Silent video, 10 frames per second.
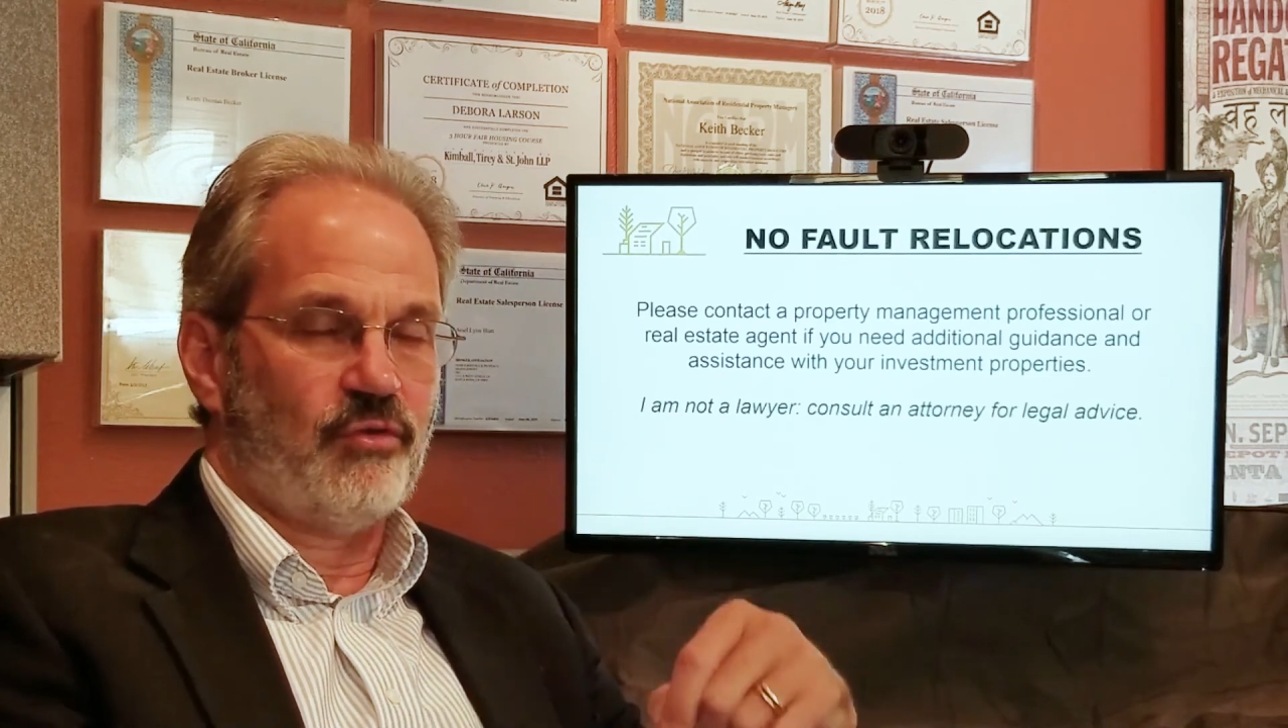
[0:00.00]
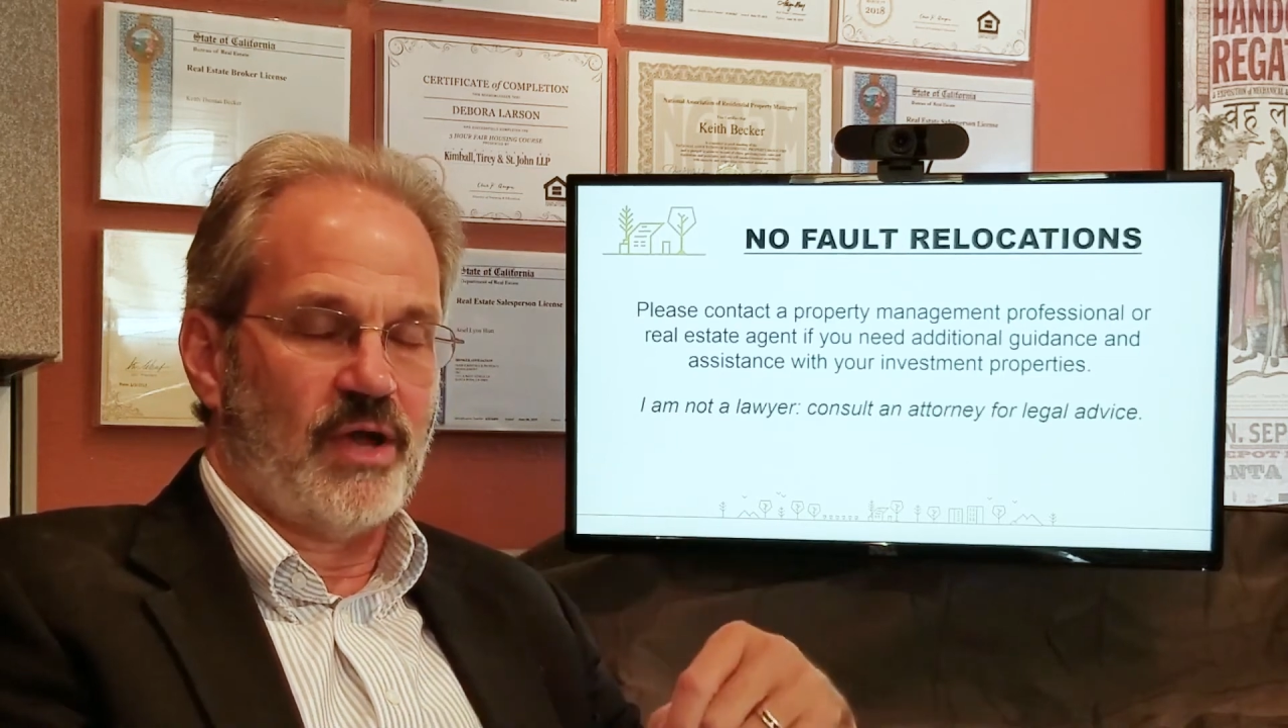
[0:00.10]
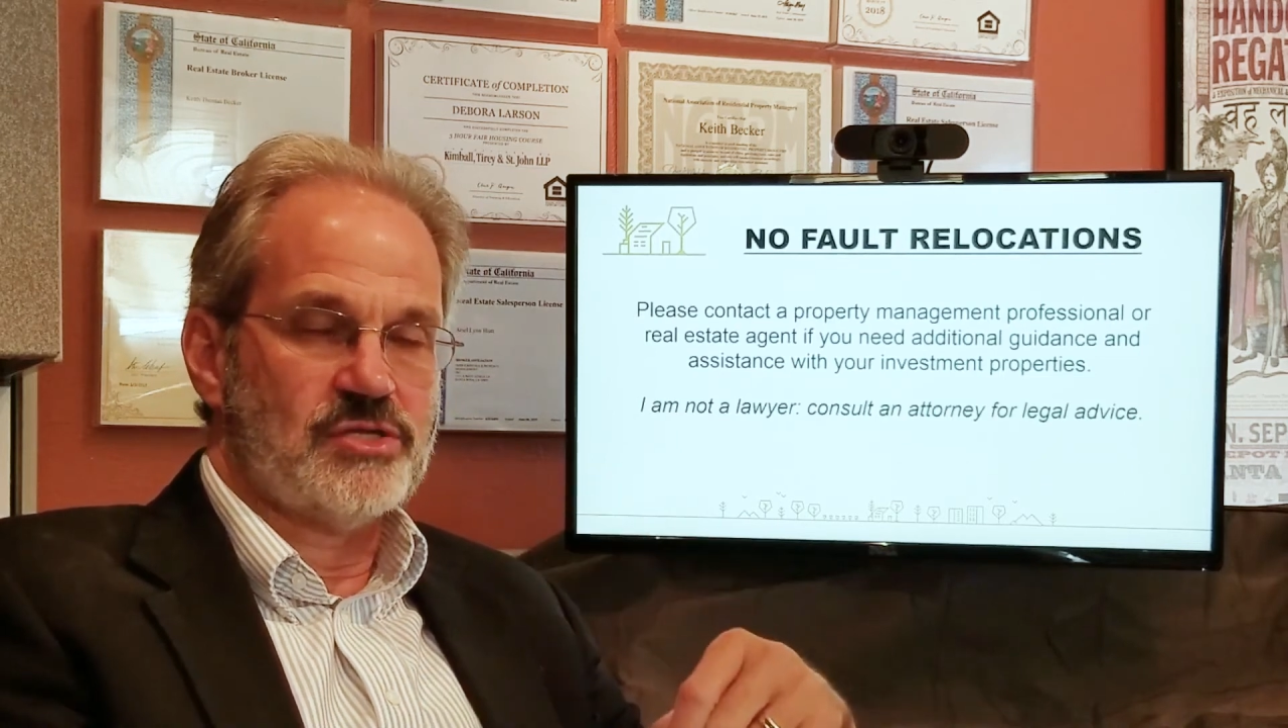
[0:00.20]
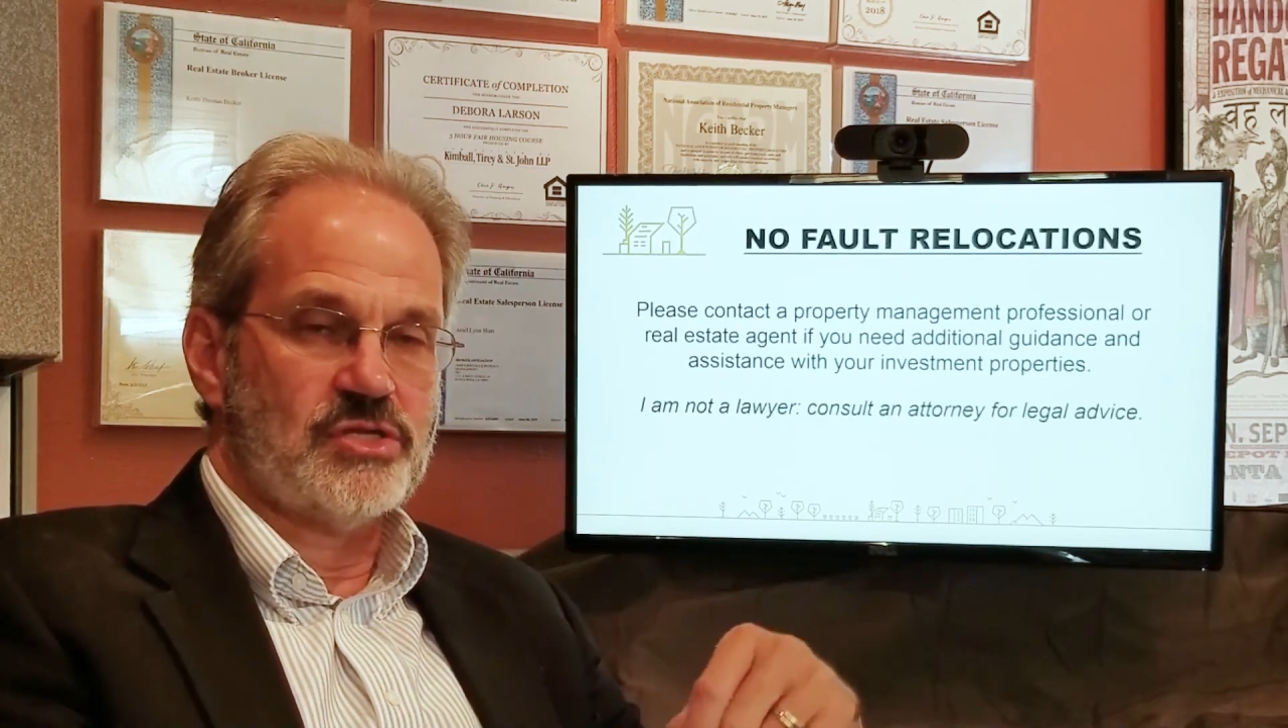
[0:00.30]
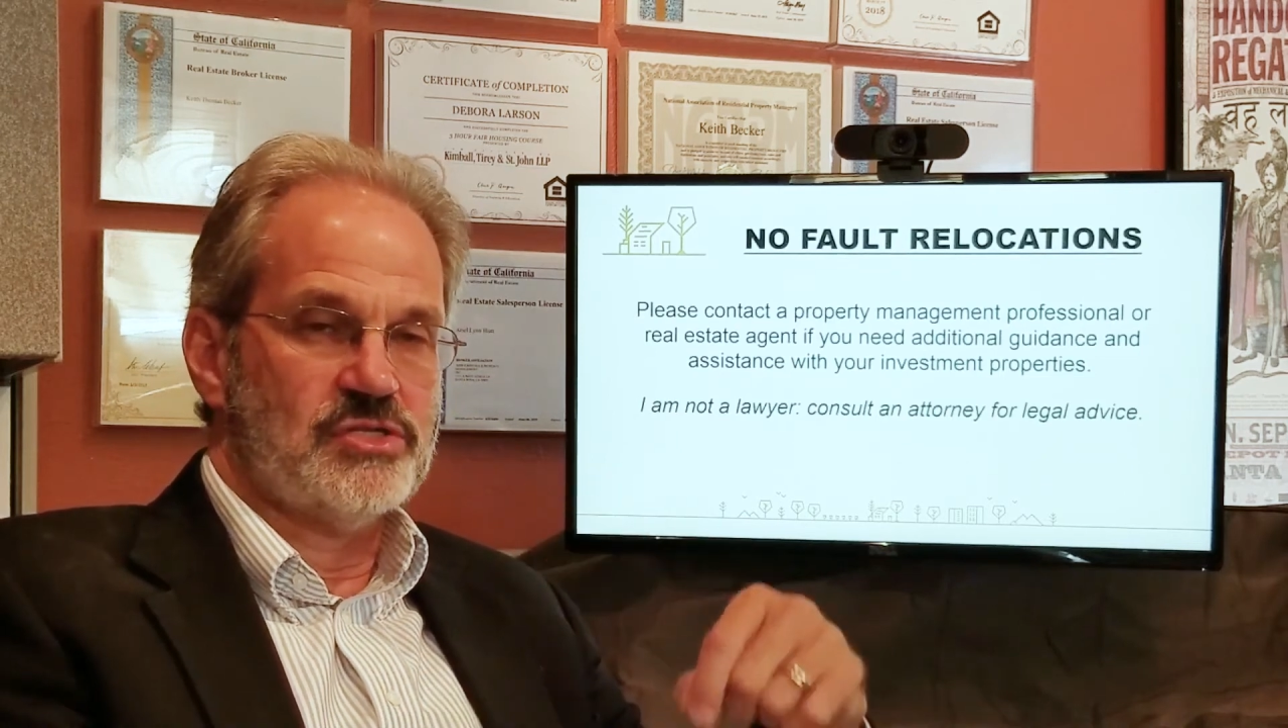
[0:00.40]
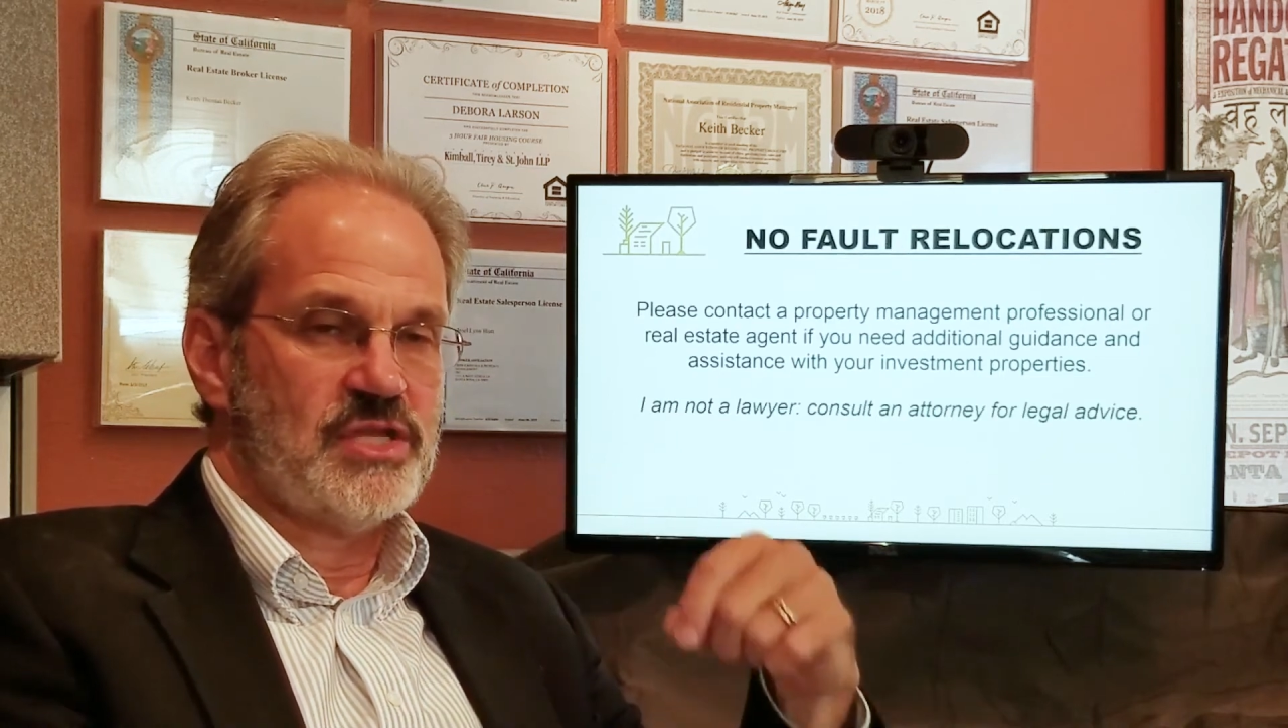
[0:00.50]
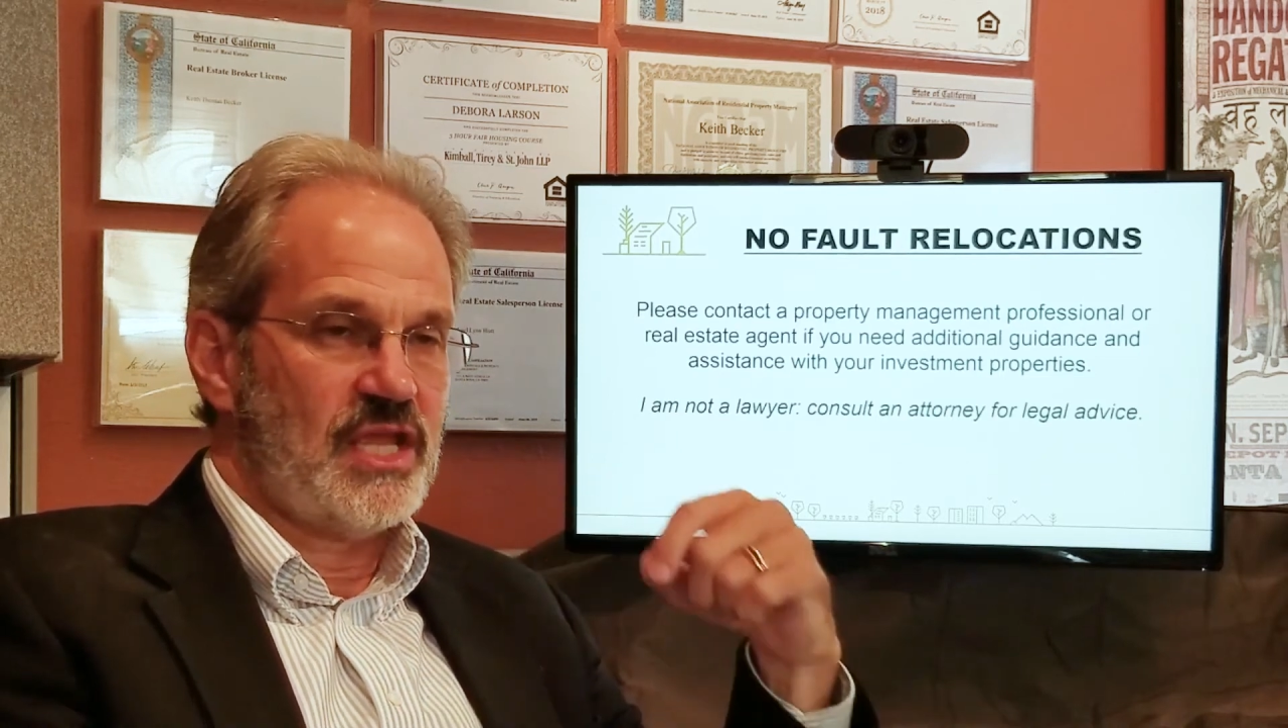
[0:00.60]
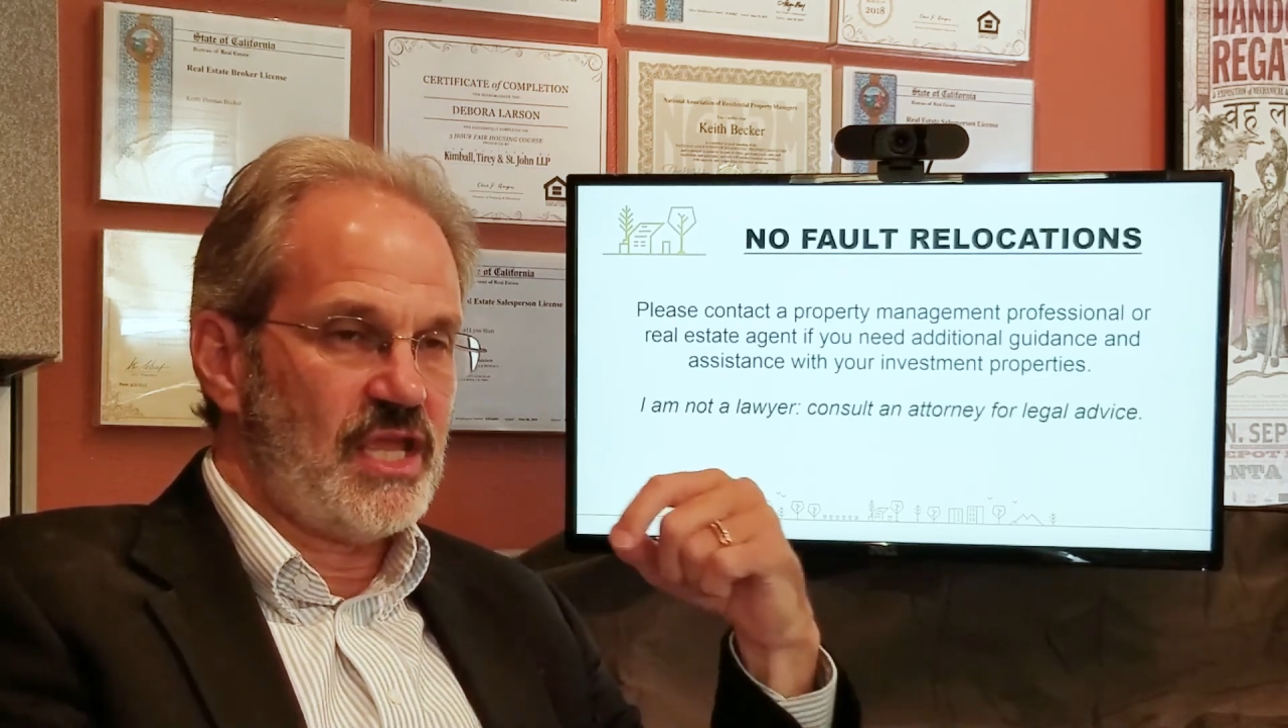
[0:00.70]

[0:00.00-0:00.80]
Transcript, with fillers: questions,